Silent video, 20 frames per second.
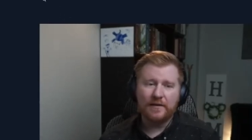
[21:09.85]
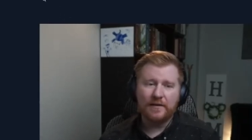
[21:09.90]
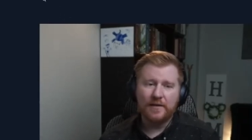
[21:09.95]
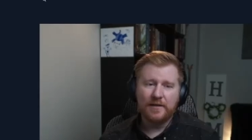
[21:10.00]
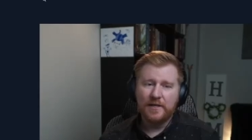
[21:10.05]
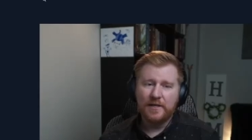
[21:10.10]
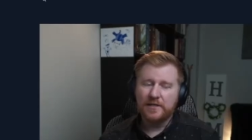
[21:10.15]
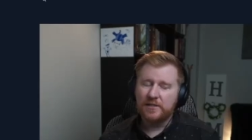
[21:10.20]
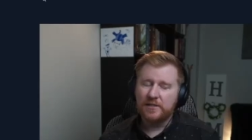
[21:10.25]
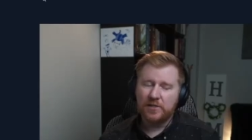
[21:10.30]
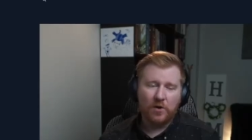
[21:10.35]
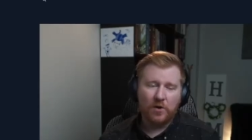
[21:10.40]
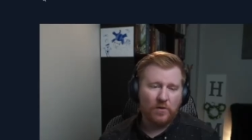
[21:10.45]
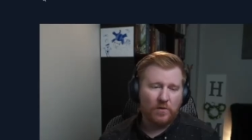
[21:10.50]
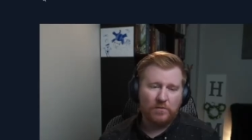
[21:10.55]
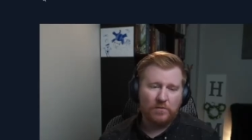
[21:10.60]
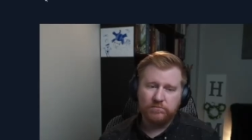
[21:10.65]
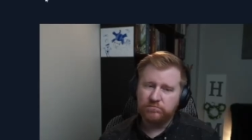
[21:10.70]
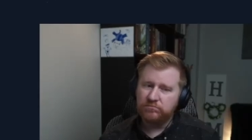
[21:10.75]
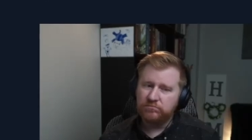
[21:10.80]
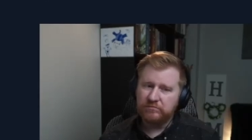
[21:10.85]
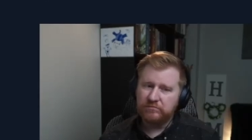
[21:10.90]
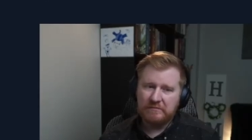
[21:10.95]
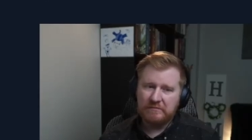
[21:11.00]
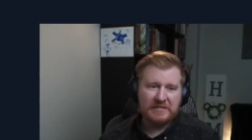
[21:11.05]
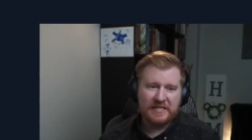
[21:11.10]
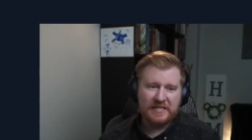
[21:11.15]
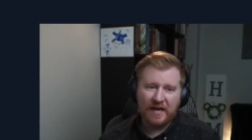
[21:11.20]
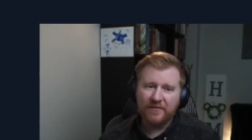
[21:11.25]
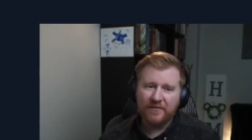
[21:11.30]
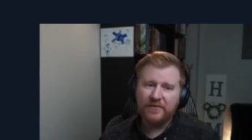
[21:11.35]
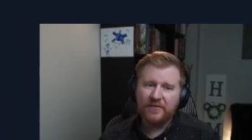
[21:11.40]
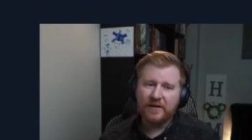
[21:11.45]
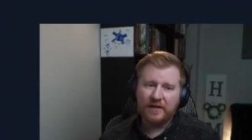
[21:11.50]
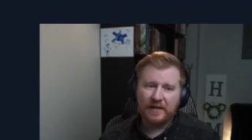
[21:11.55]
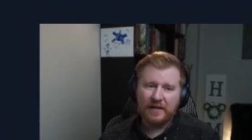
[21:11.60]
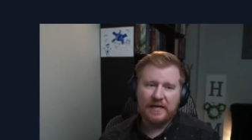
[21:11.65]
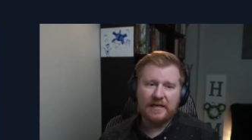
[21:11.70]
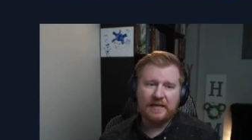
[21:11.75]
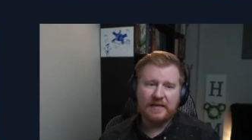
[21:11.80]
So
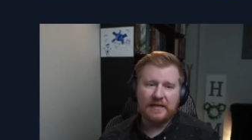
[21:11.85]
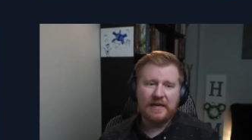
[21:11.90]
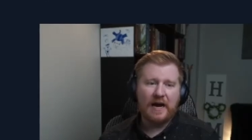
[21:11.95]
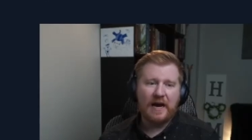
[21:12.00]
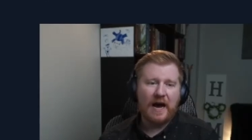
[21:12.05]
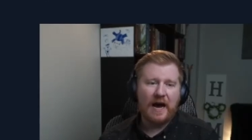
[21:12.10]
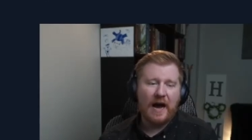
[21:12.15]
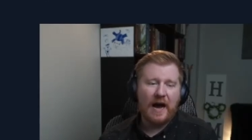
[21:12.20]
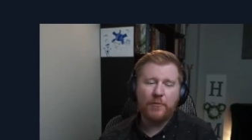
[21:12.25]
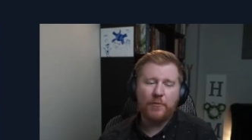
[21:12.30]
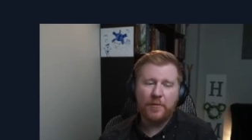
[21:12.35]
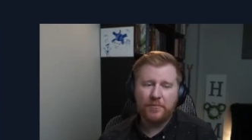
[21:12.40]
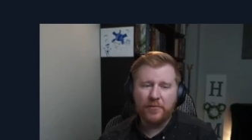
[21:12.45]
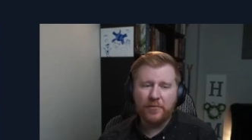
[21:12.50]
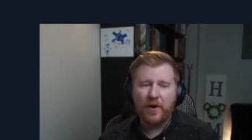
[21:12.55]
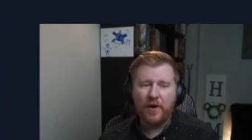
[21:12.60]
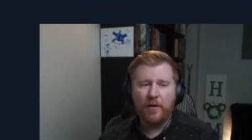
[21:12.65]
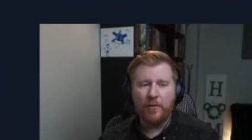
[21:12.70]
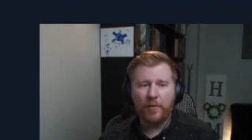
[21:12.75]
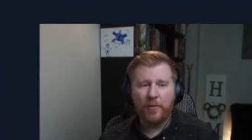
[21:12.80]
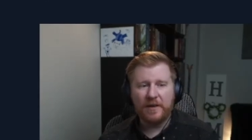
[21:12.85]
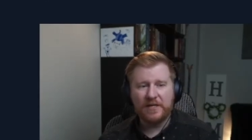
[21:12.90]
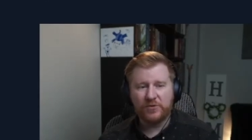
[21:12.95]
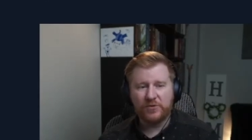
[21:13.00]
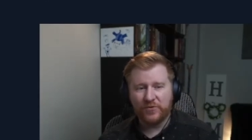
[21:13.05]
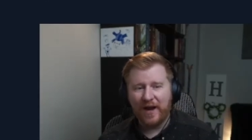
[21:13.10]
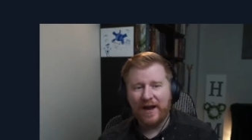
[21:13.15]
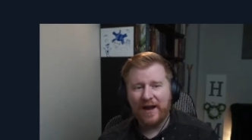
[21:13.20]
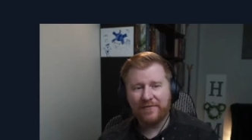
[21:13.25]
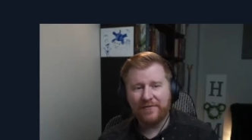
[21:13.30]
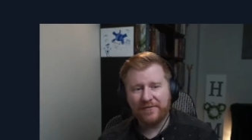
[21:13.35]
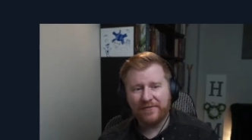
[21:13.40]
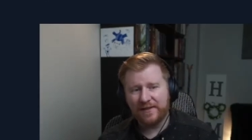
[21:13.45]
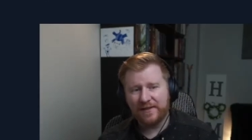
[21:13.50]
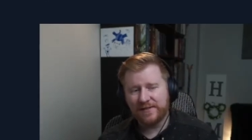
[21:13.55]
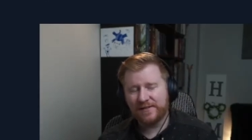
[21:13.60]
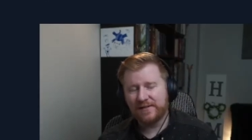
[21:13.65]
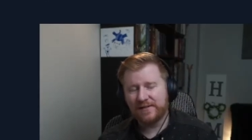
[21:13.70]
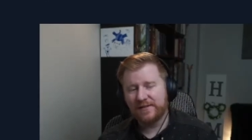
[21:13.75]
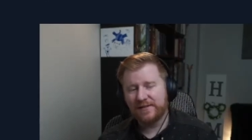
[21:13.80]
definitely, I would probably draft
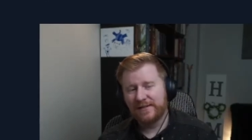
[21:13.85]
this,